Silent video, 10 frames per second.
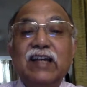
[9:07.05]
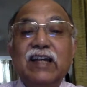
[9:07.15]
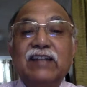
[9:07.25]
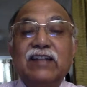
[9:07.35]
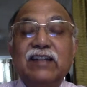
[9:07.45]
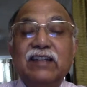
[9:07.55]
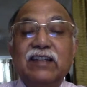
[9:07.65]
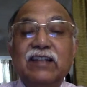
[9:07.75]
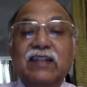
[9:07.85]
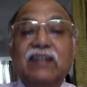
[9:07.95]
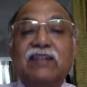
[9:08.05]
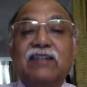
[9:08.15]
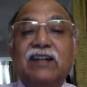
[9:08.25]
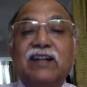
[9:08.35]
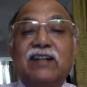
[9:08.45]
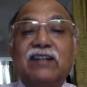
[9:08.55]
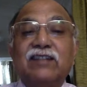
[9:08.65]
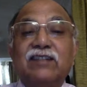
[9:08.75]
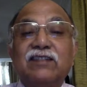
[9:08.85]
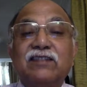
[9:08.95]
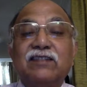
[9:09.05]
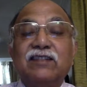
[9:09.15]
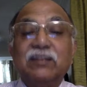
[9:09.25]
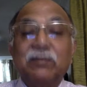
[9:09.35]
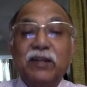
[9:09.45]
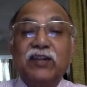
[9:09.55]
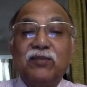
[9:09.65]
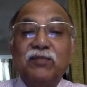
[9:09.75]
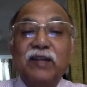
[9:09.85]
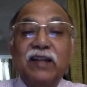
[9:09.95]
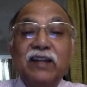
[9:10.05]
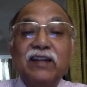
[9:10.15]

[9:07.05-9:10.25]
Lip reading: and said, he's paying your bill.